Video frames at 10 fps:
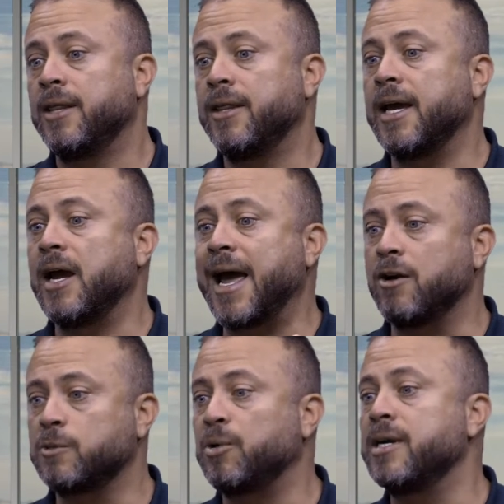that
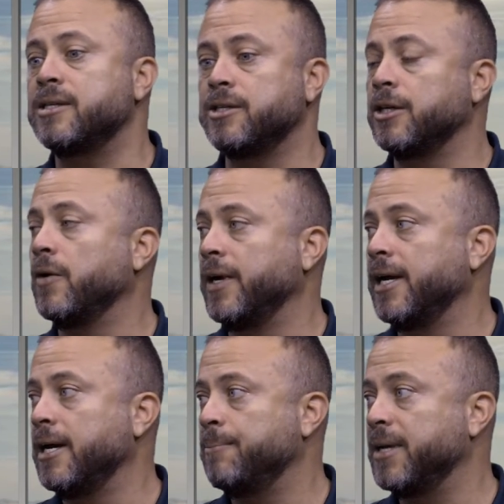house prices are going
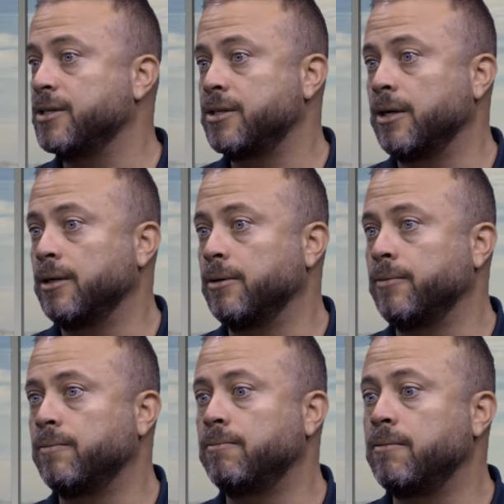up, and
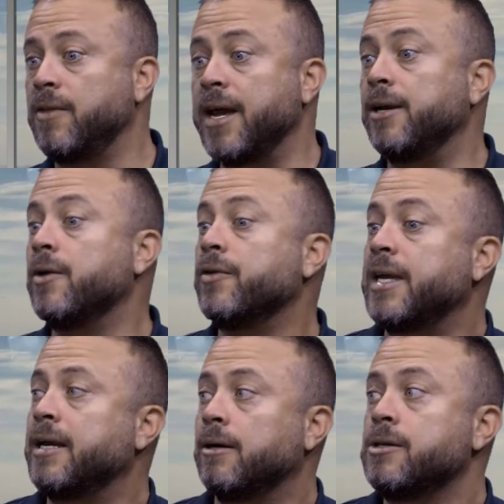so they know that
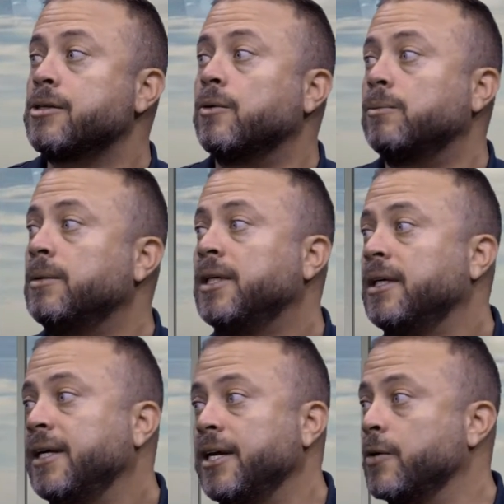they can also
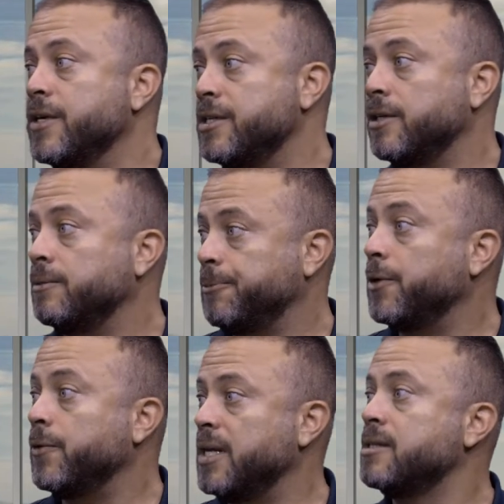increase their
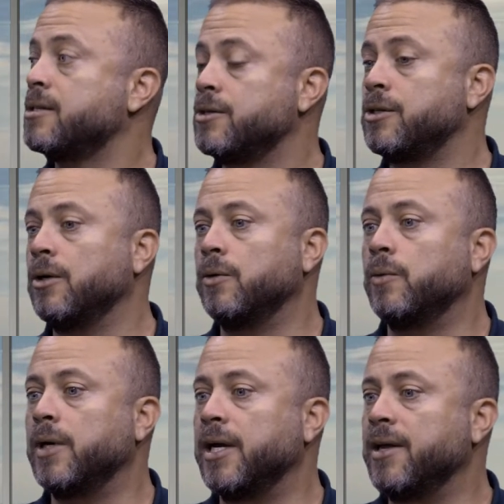rents.
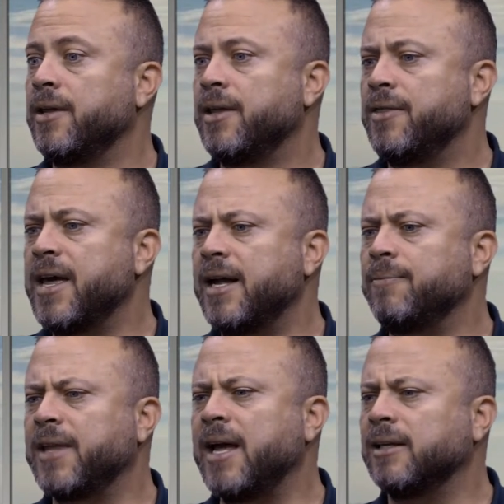So
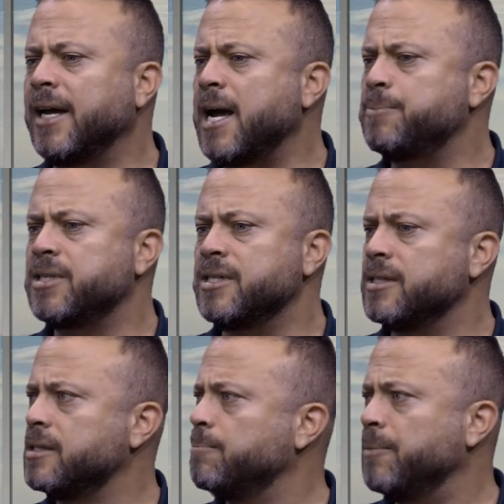that lapse
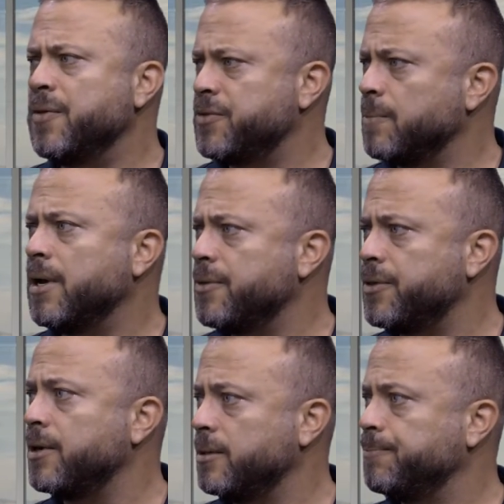is month to month.
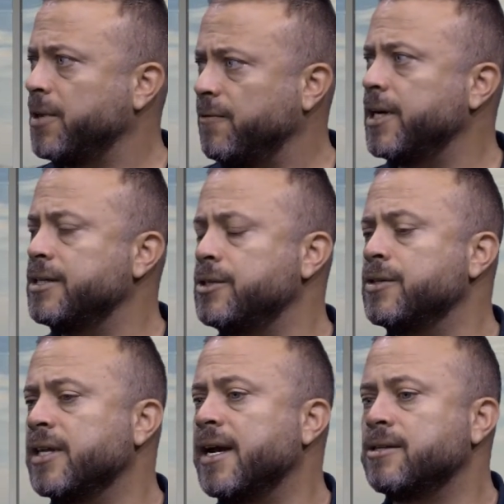They're very attuned
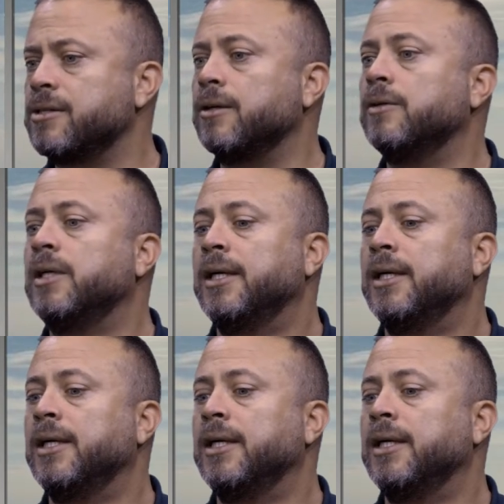to that. So